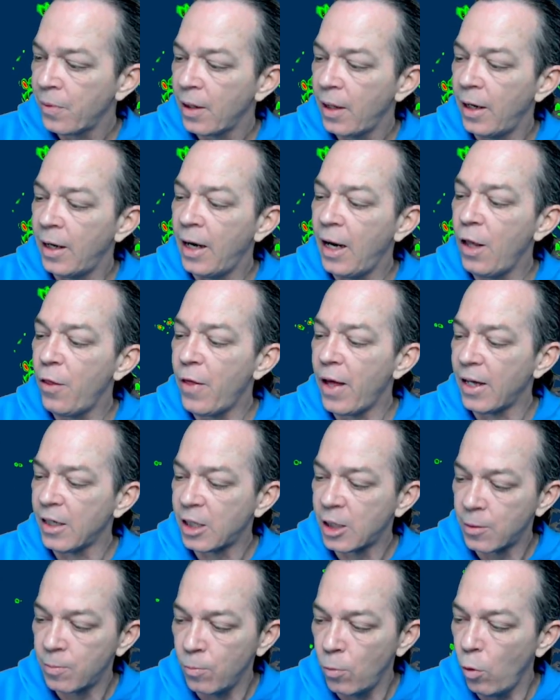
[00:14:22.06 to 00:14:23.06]
and he that
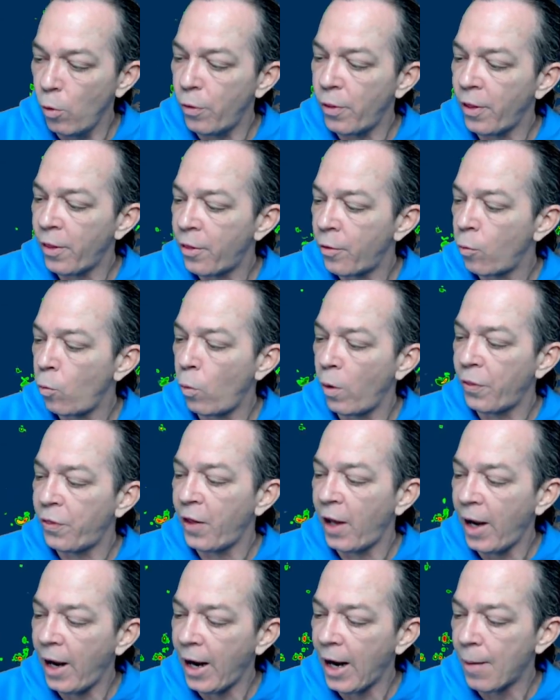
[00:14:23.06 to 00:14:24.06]
smootheth with
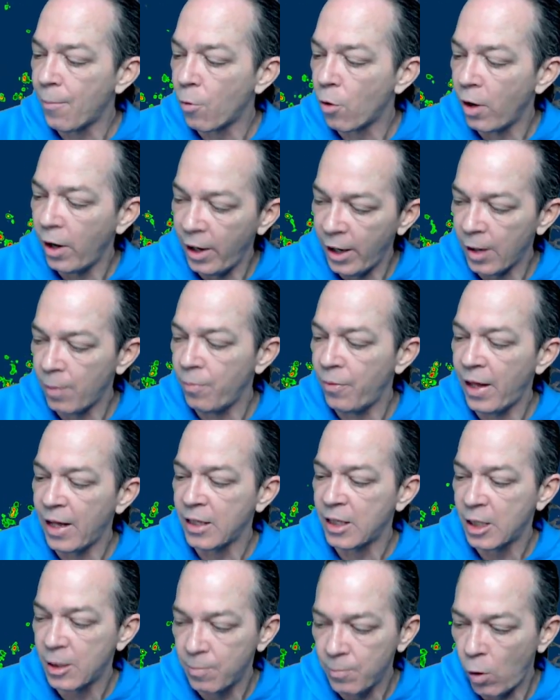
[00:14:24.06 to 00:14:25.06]
the hammer him that
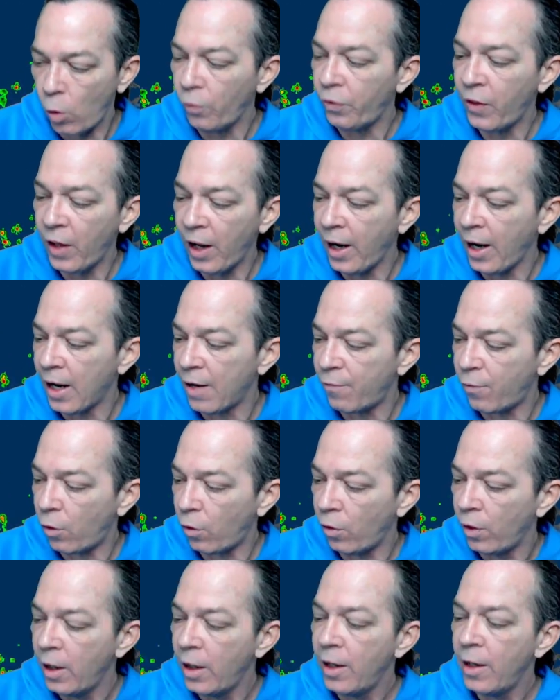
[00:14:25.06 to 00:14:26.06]
smote the
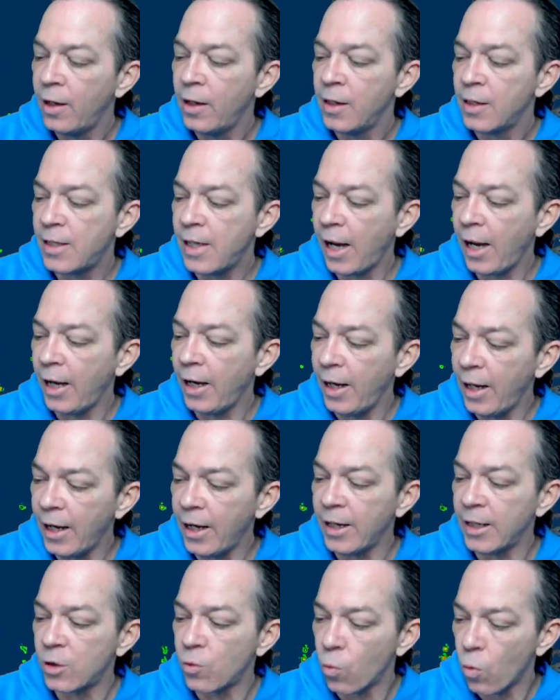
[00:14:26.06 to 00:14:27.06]
anvil, saying, it
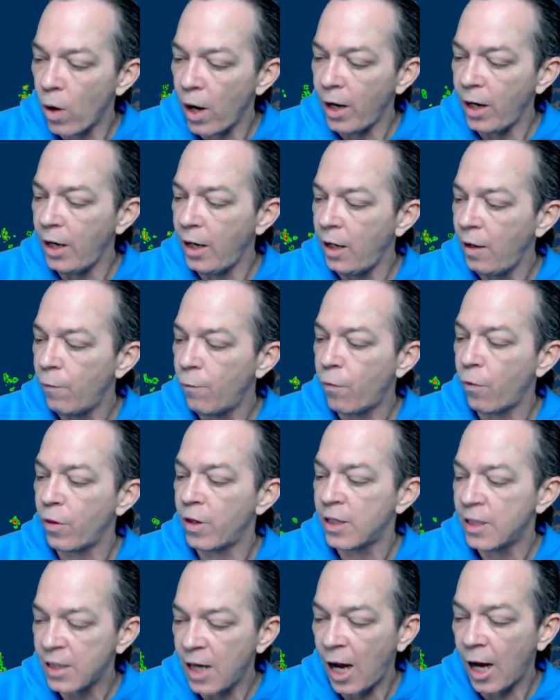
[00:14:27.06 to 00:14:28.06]
is ready for the
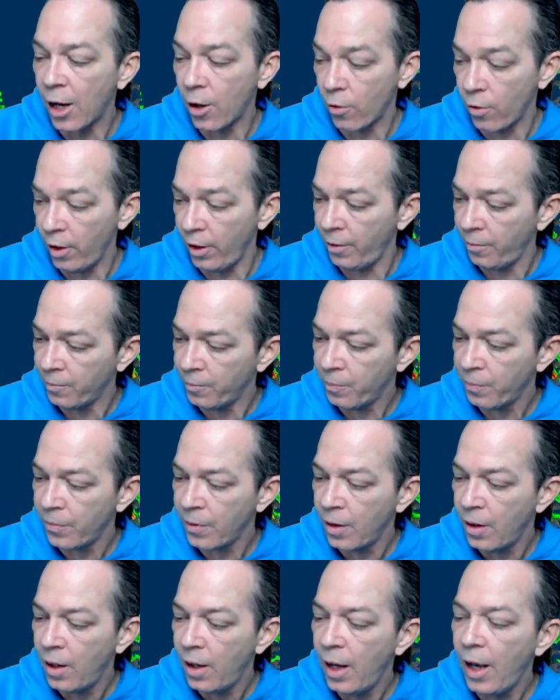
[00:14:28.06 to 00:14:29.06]
soldering.
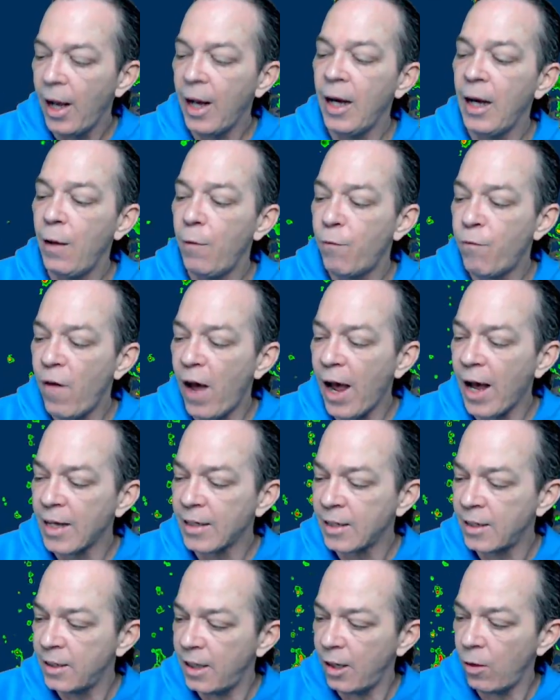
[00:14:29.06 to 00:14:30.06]
And he
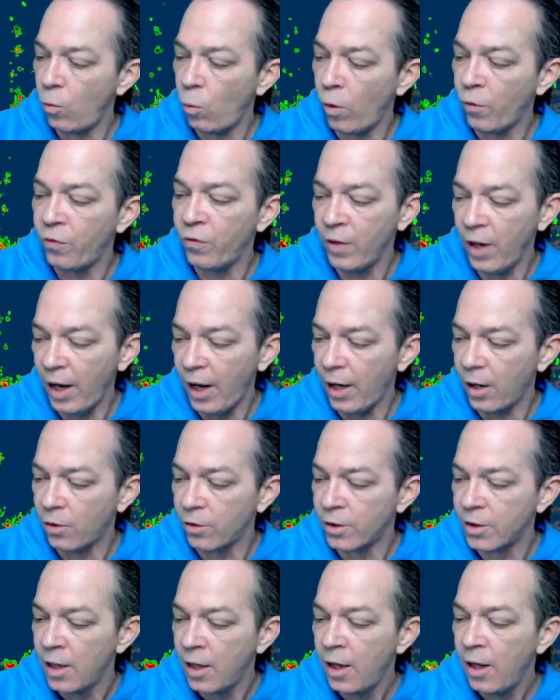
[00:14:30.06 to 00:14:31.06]
fastened it with
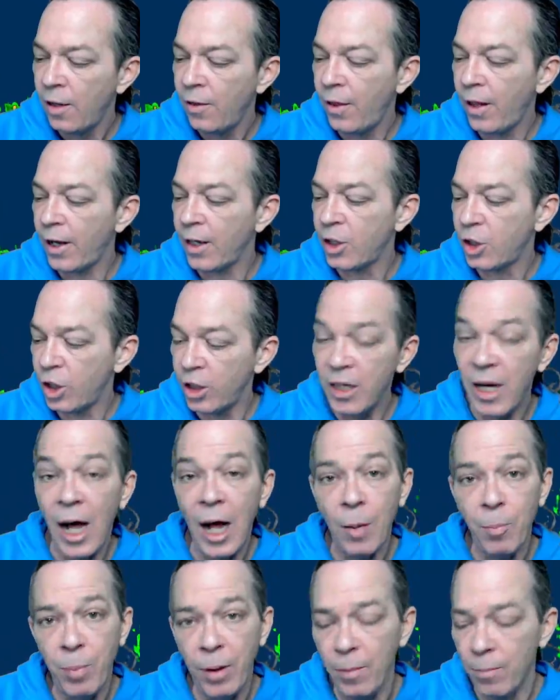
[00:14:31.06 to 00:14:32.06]
nails, that it should
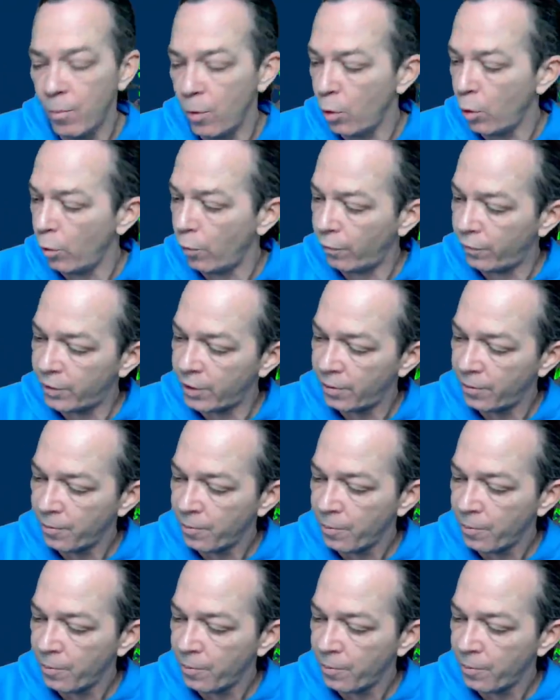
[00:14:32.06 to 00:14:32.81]
not be moved.